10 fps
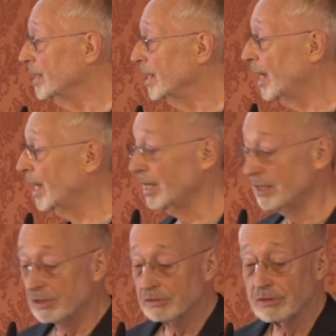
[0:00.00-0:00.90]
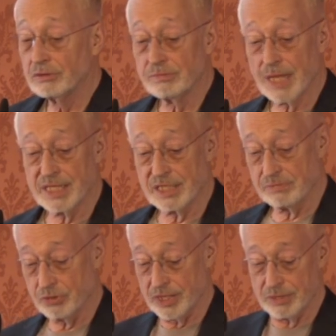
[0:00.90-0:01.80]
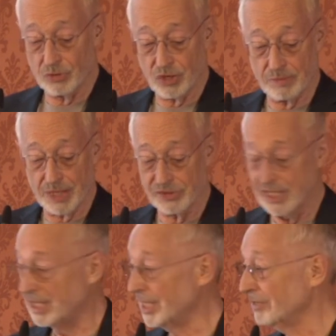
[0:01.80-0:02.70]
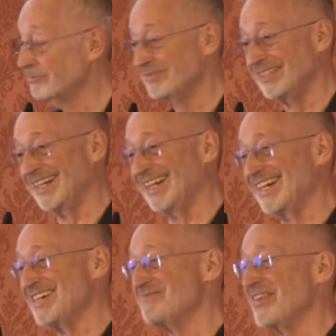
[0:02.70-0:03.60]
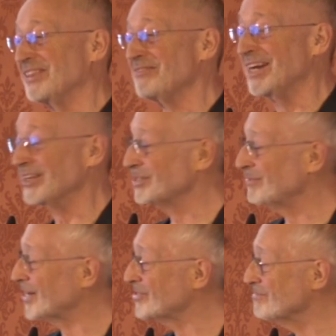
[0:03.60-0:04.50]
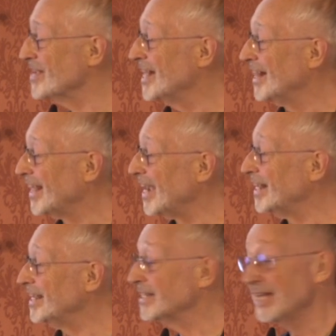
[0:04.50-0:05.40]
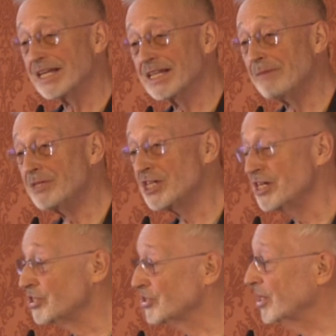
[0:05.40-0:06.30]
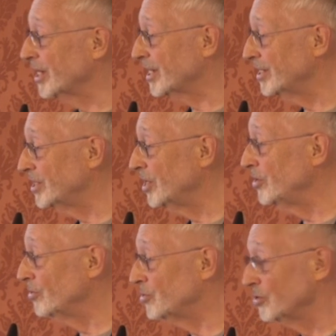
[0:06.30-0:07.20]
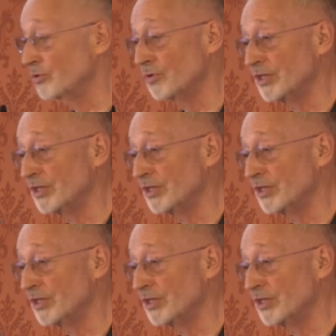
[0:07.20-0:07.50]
I didn't put in more about the about the radio spectrum. The idea is climate change is going to continue to